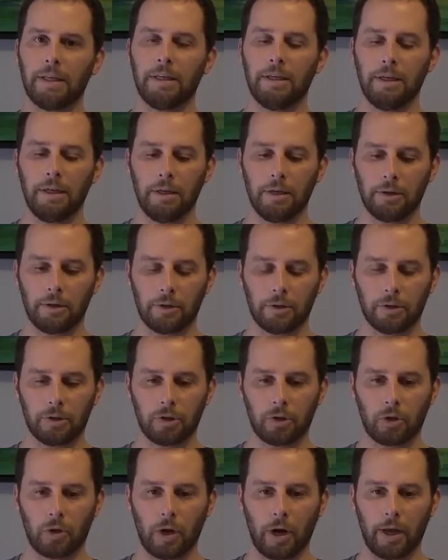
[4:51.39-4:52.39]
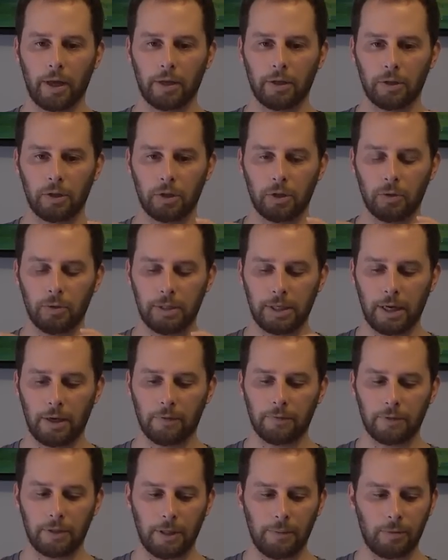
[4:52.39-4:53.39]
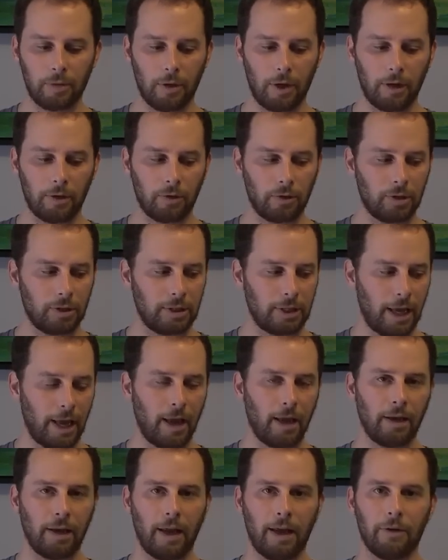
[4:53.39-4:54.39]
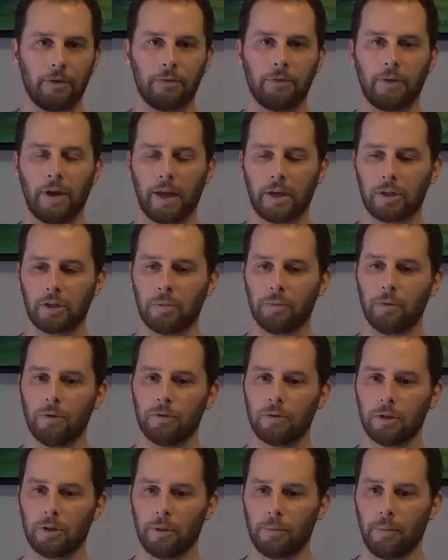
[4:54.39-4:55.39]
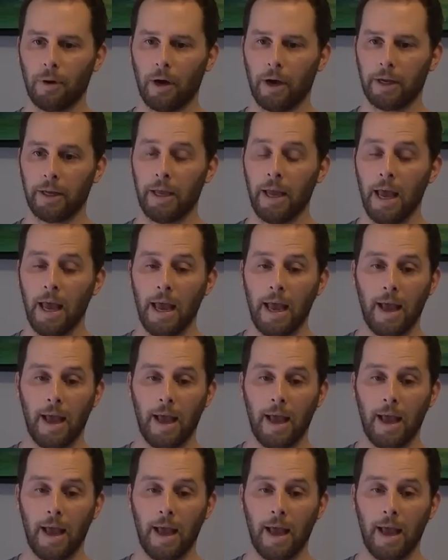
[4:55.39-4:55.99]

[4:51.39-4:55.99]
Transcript: years trying to delve deep to understand how fascia moves in the body.